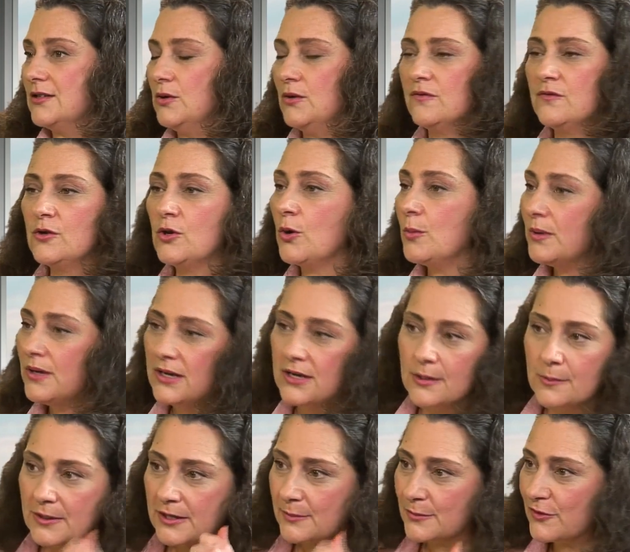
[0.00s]
You have nobody to
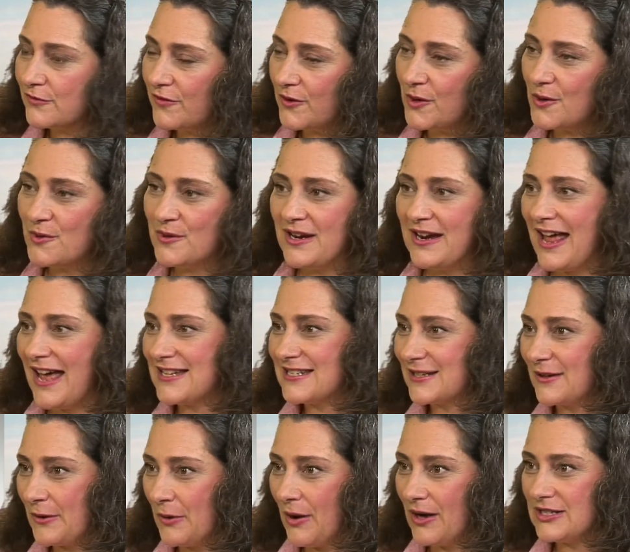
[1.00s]
pick up the phone and ask
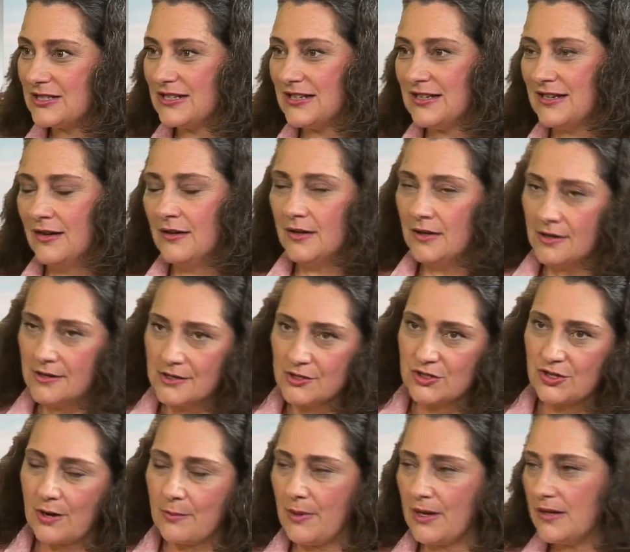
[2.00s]
a question. Oh,
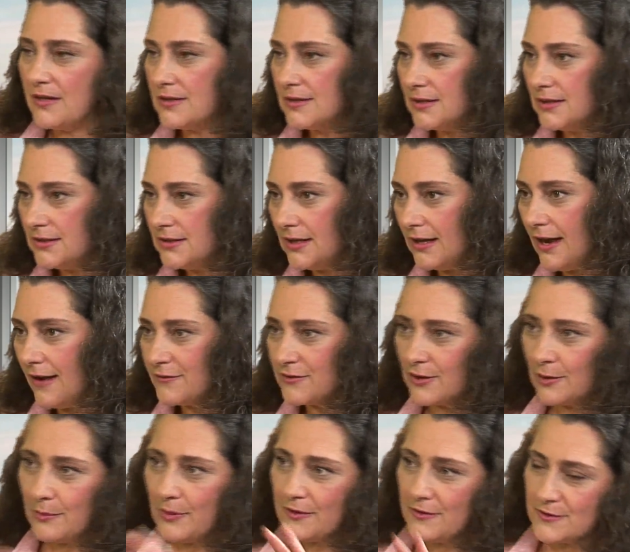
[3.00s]
should I buy this ETF? Should
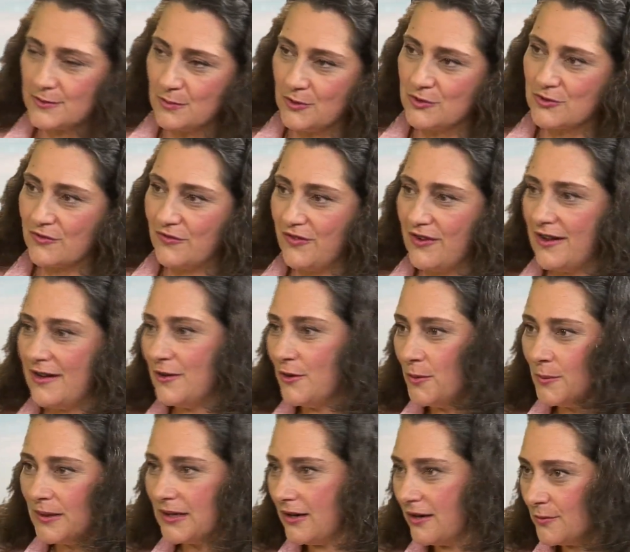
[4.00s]
I buy this mutual fund? Oh
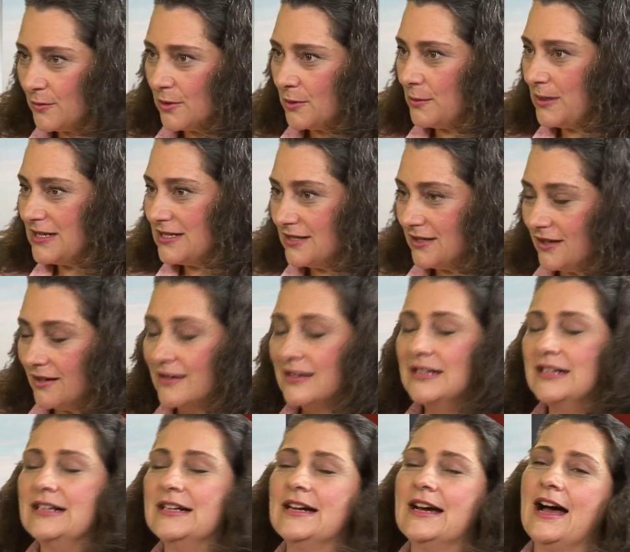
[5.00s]
my God, what do I do?
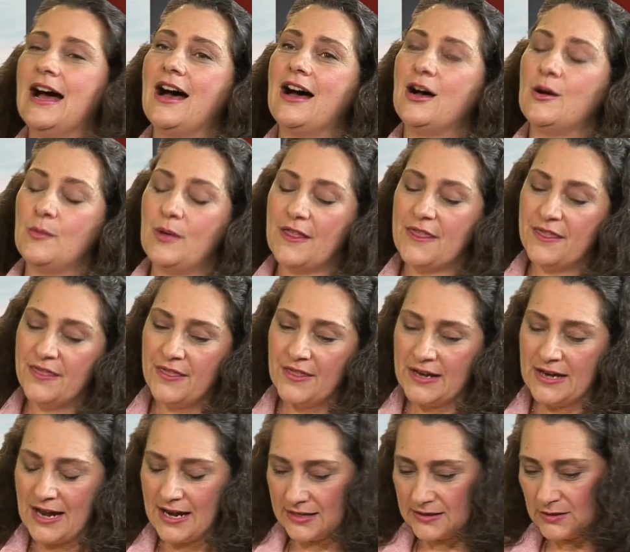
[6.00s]
The
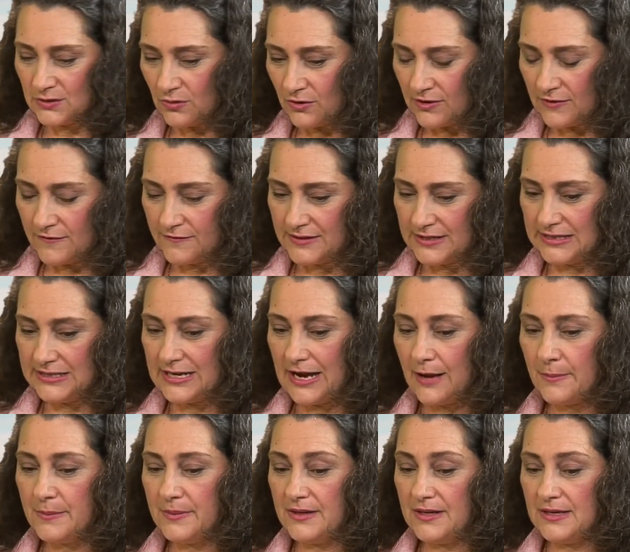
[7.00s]
next sort of
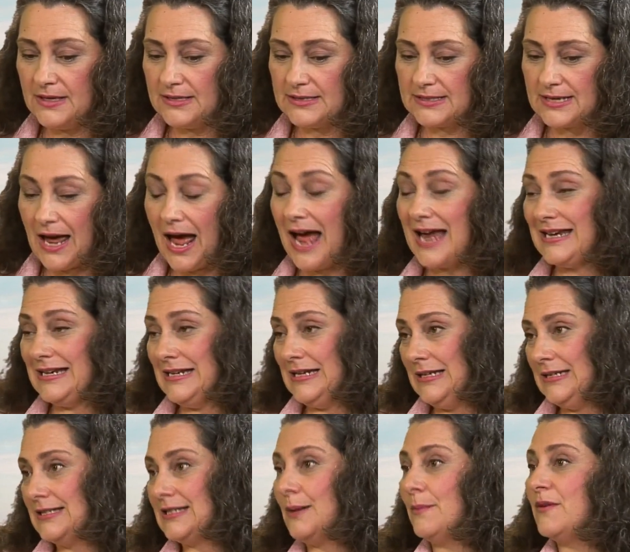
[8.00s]
step is I
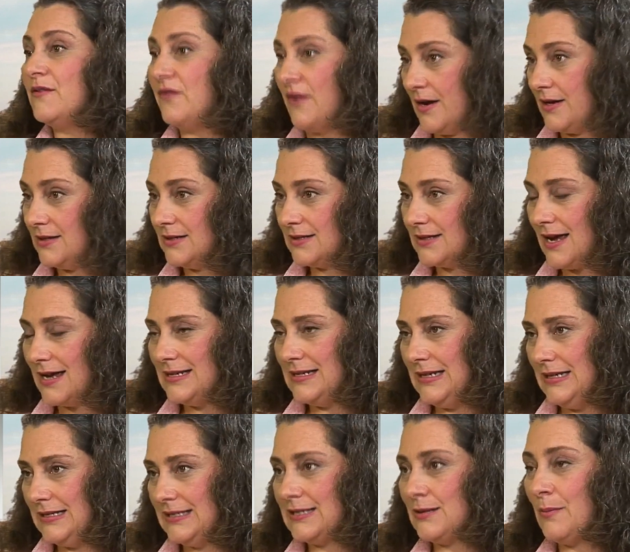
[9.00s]
need some advice. I
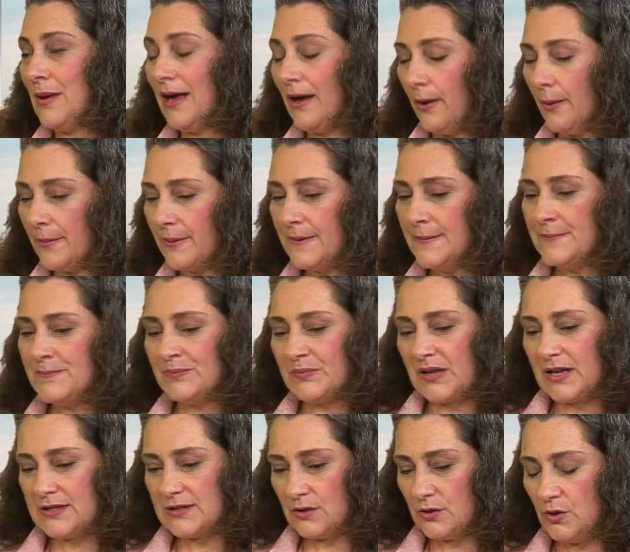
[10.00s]
need some help.
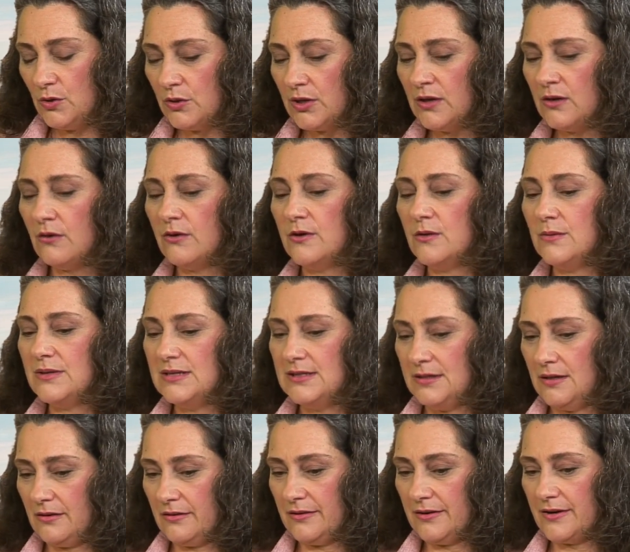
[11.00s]
So you can go to a
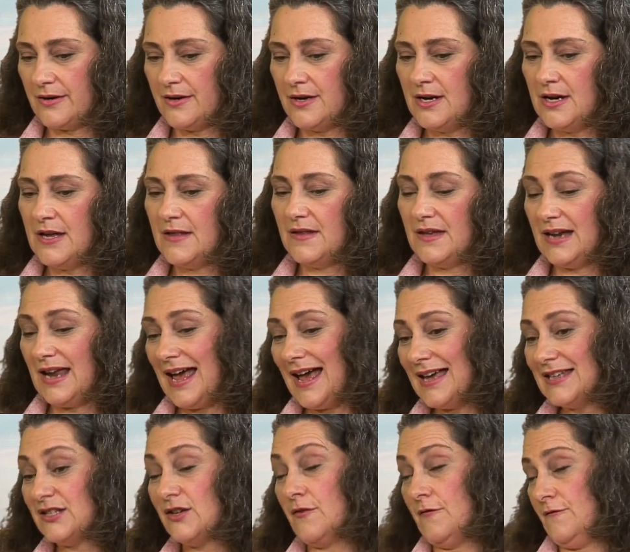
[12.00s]
dealer that
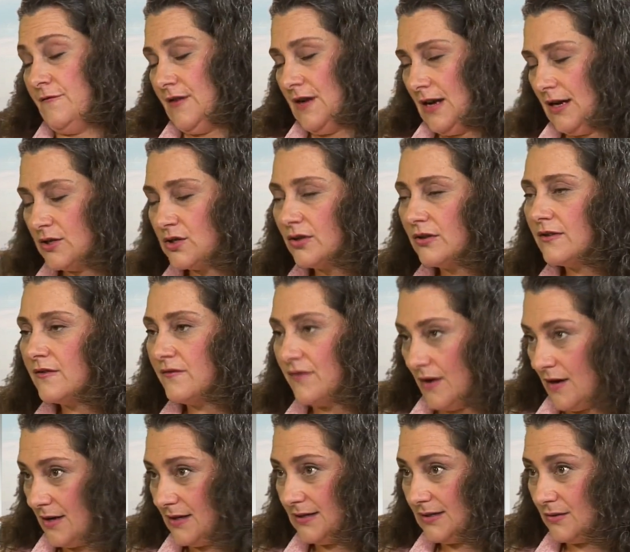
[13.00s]
has financial
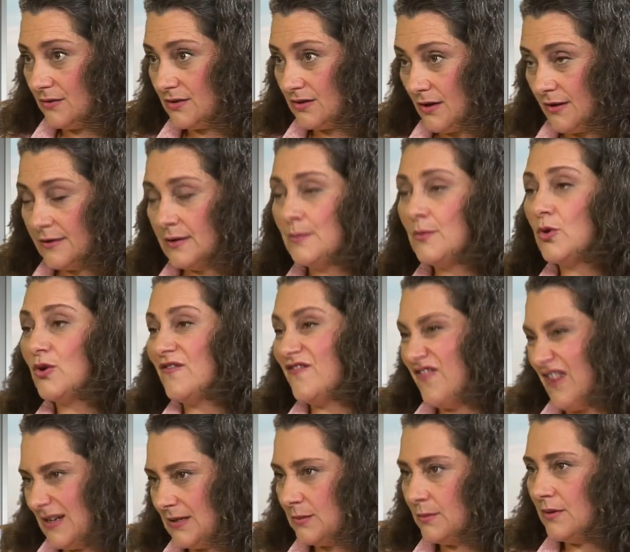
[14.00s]
advisors on them or
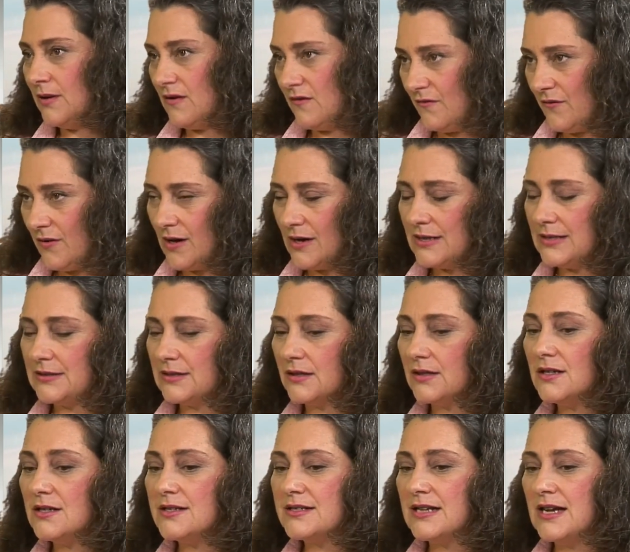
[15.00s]
investment
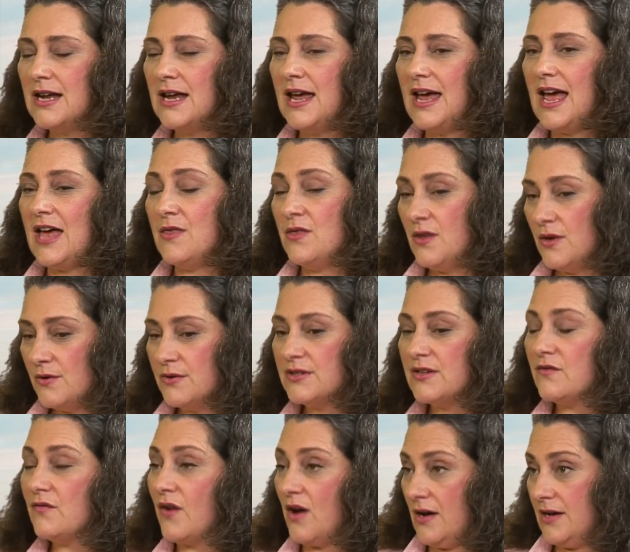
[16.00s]
advisors, and those
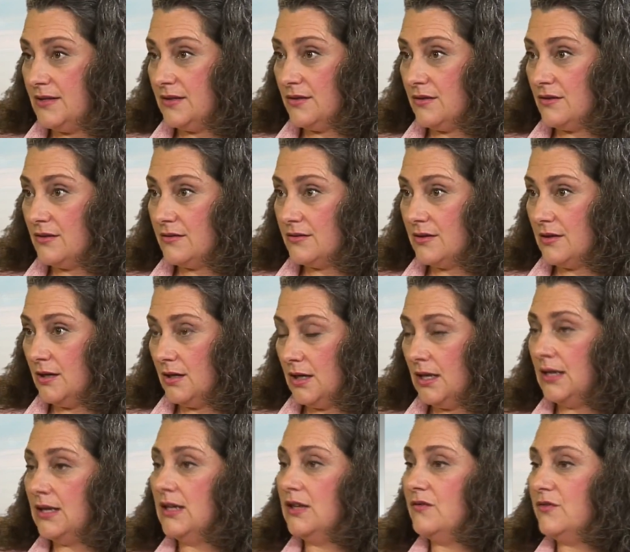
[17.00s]
advisors
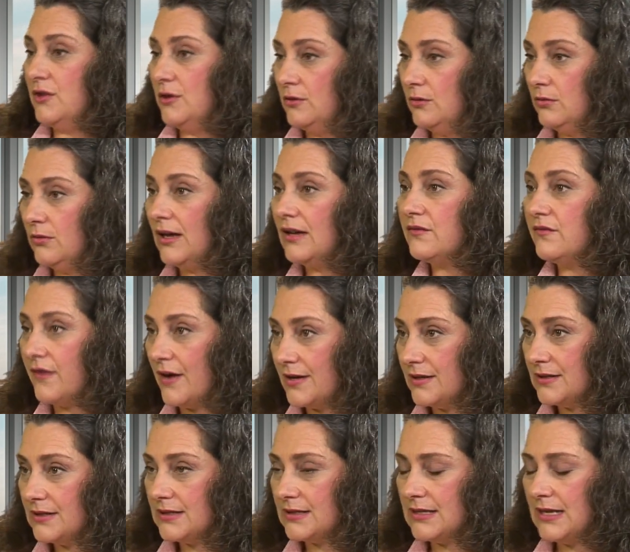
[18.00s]
can give you
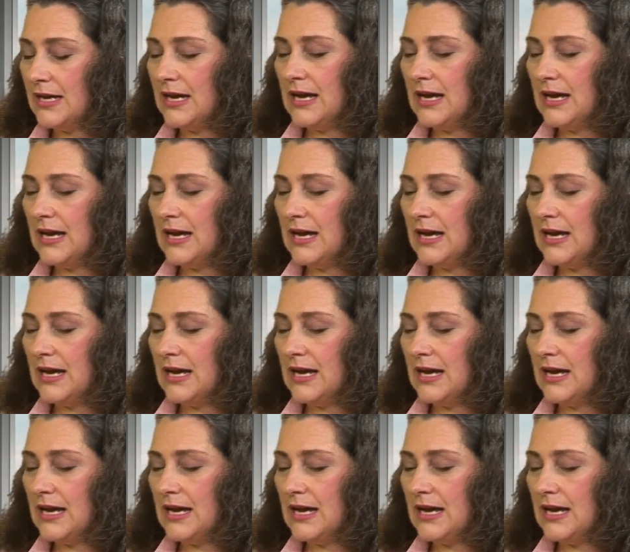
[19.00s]
advice.